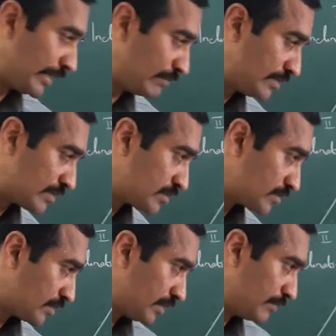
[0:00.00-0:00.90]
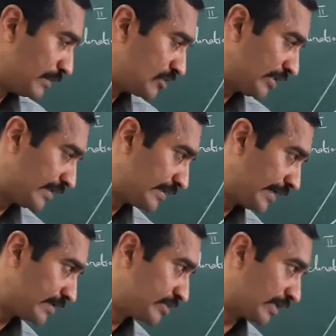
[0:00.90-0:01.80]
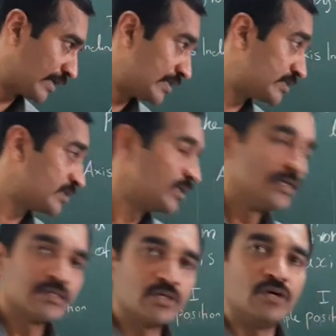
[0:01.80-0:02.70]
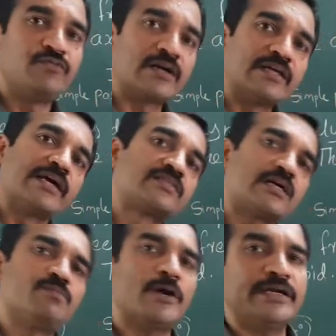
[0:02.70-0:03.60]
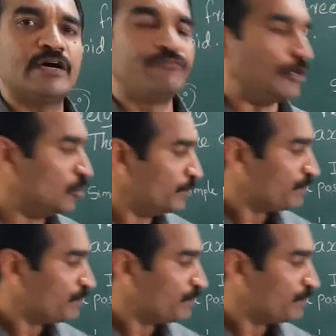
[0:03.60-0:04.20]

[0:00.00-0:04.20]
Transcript: I am just mentioning the checklist. So for the exam point of view,